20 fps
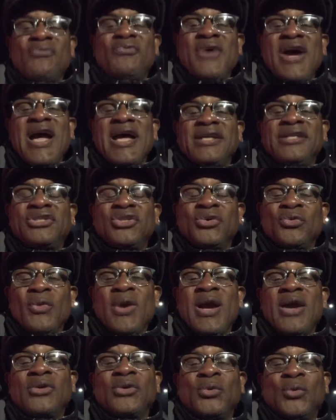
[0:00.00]
violence
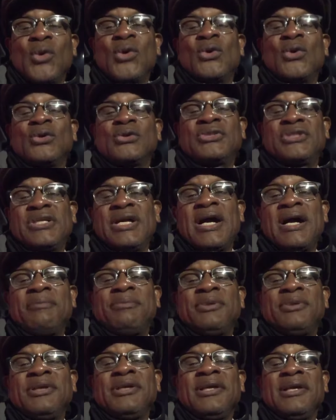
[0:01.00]
around the world stop.
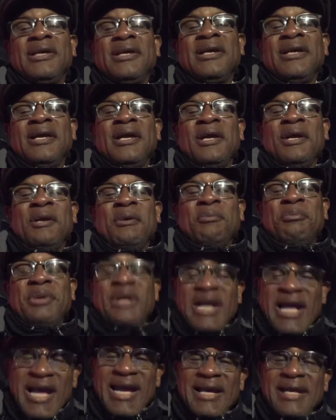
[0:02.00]

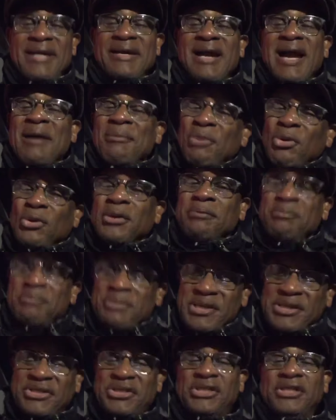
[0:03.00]
But I'm on a
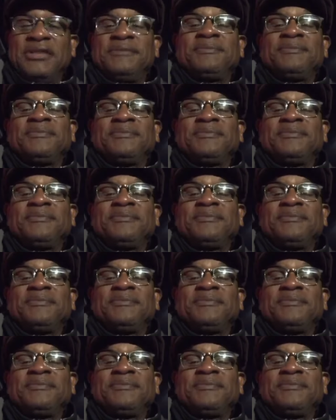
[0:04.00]
mission